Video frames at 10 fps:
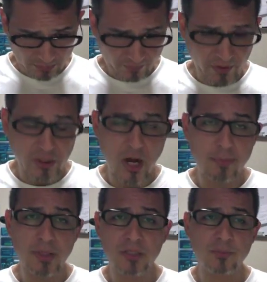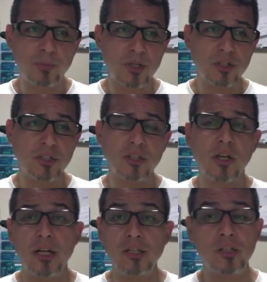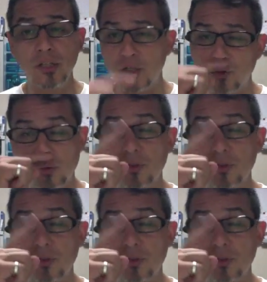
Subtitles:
A very common expression is an intellectual